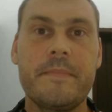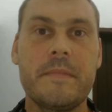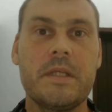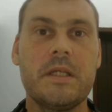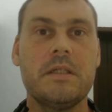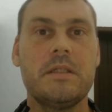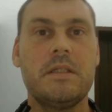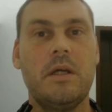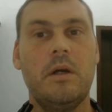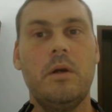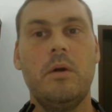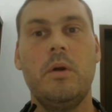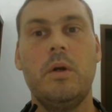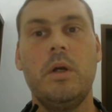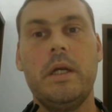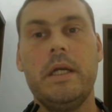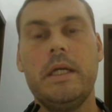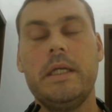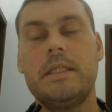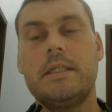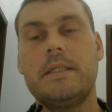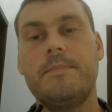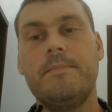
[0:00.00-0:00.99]
So
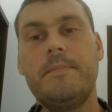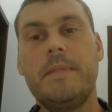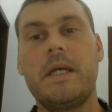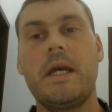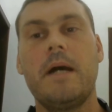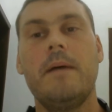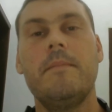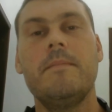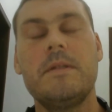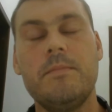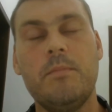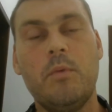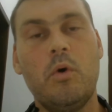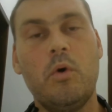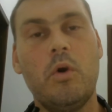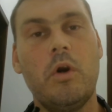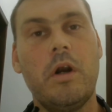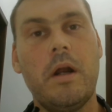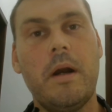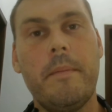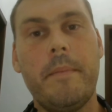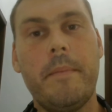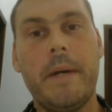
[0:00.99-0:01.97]
it becomes
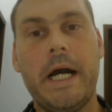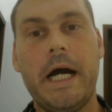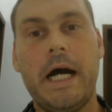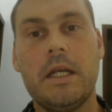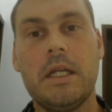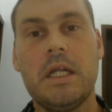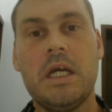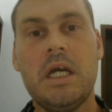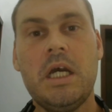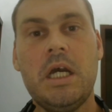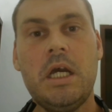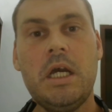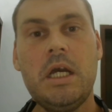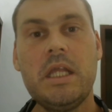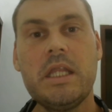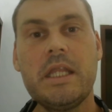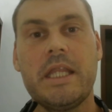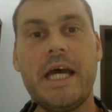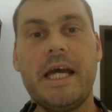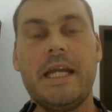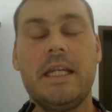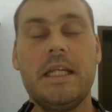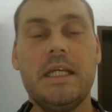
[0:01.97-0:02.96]
more about
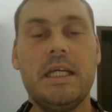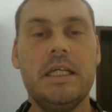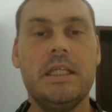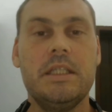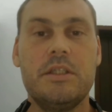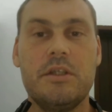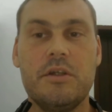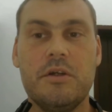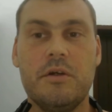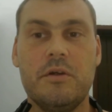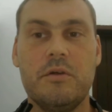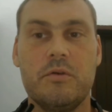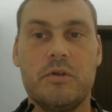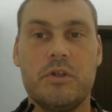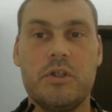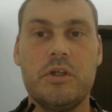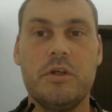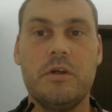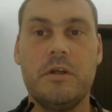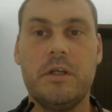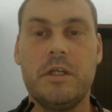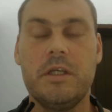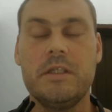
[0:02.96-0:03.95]
that internal
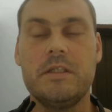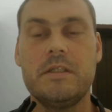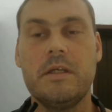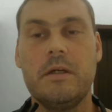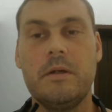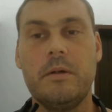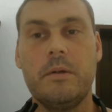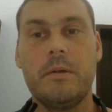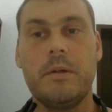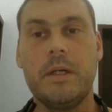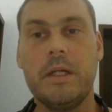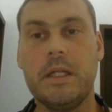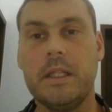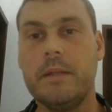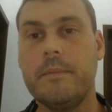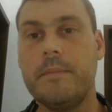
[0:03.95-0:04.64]
journey. So in the